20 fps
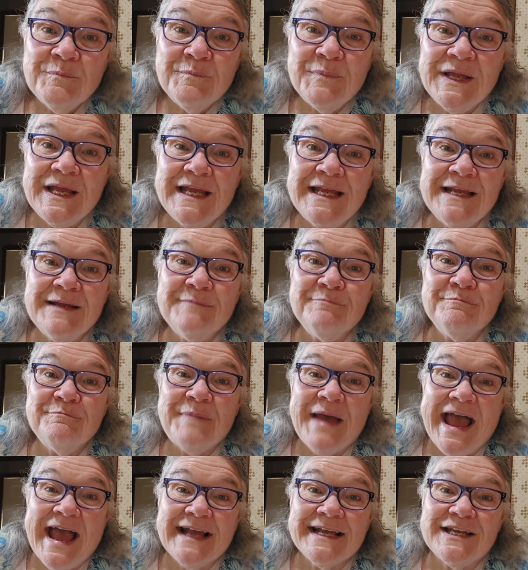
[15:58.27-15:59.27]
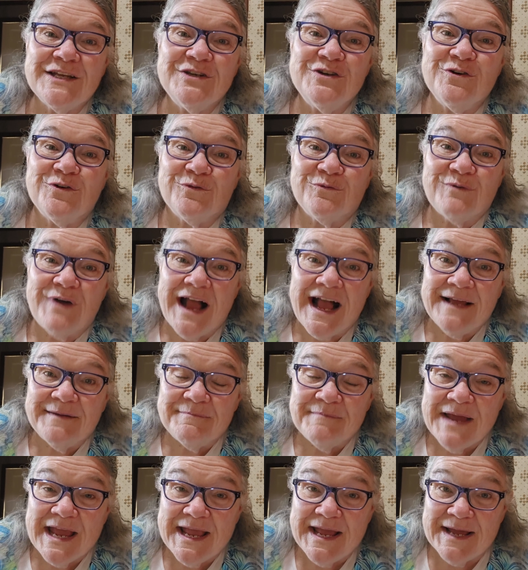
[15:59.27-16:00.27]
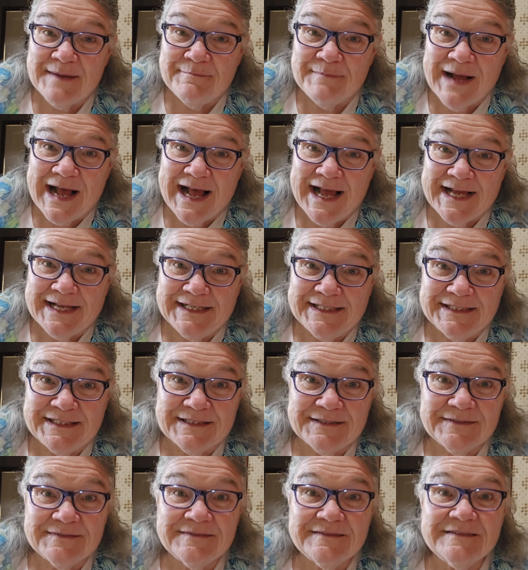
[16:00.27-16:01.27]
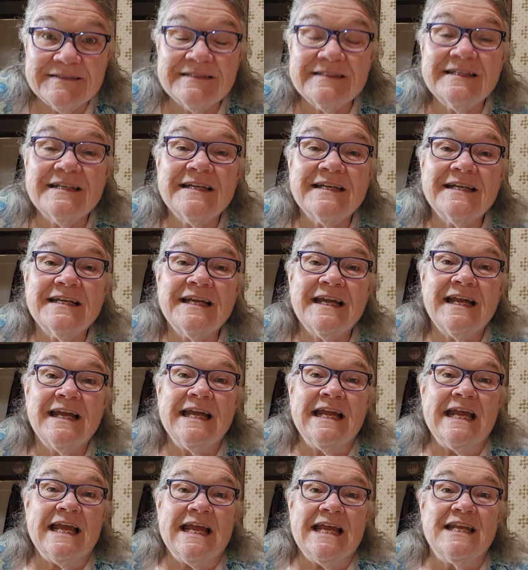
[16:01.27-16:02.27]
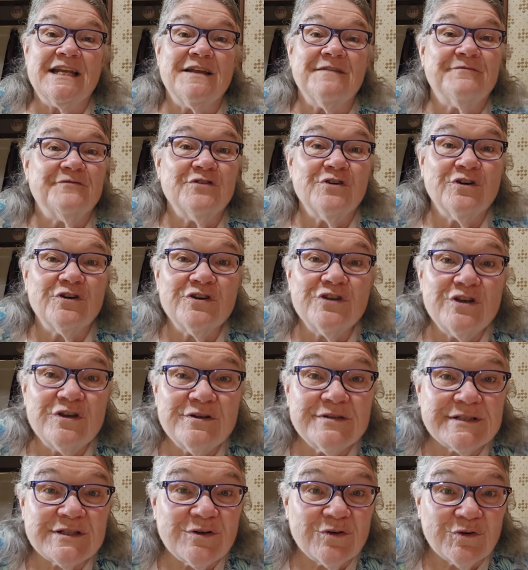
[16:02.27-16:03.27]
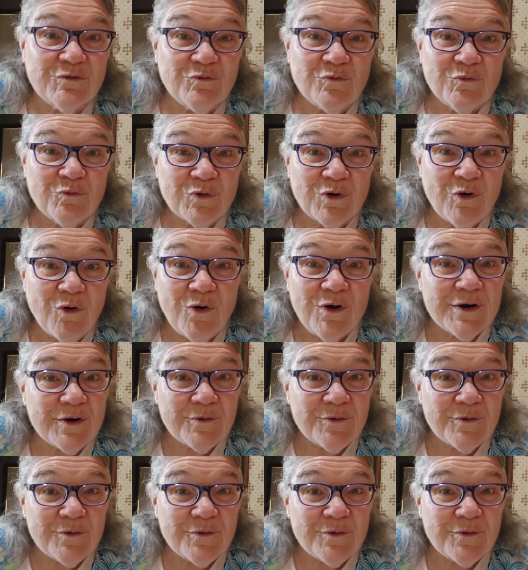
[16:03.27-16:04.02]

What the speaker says: be back in your right mind. And if you're used to going